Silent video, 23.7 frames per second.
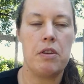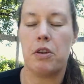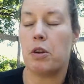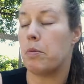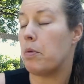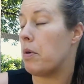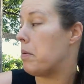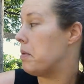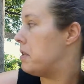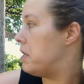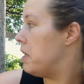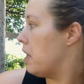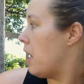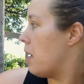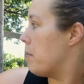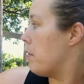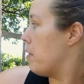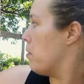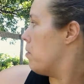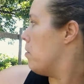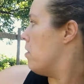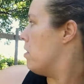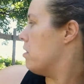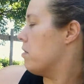You can probably see a lot of
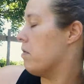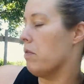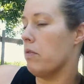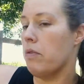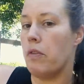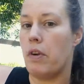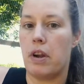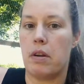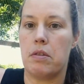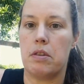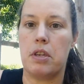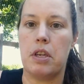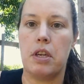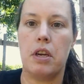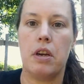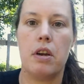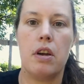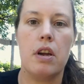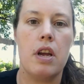them wandering around here.